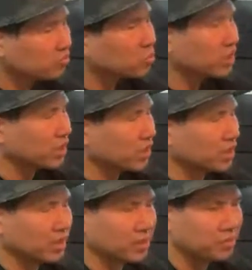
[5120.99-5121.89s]
what
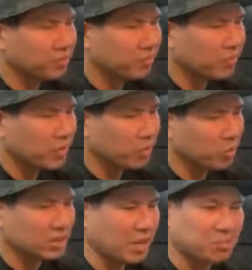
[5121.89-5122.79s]

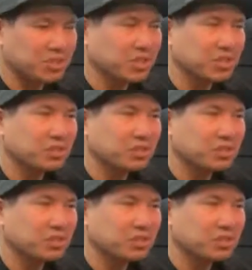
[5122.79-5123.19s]
type of jig